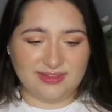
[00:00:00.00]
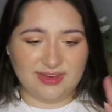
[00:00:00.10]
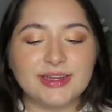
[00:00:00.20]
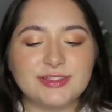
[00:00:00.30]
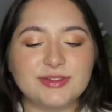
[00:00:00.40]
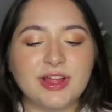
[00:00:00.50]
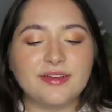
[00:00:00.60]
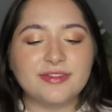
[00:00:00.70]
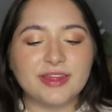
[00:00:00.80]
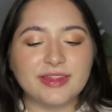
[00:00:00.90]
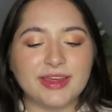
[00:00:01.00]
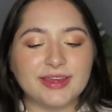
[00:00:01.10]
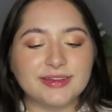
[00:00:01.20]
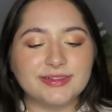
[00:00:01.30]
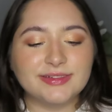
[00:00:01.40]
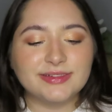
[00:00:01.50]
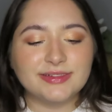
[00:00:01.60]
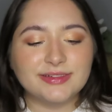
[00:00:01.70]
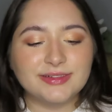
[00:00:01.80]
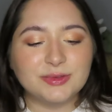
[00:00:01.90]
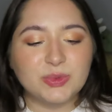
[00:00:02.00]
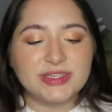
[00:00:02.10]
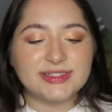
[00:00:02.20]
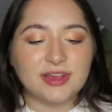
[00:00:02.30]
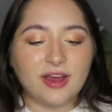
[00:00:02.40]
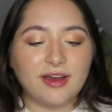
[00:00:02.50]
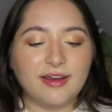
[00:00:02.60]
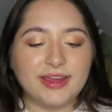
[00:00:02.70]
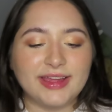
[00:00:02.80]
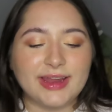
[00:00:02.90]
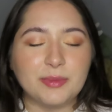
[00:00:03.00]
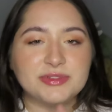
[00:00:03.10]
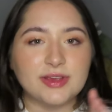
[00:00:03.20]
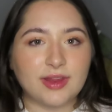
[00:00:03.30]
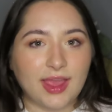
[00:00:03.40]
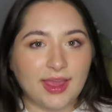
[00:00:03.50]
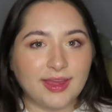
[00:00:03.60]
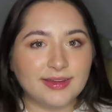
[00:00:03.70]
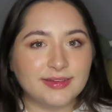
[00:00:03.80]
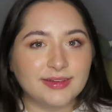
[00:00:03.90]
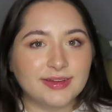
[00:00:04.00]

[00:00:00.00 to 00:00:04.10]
I do love that, like, we saw in episode 8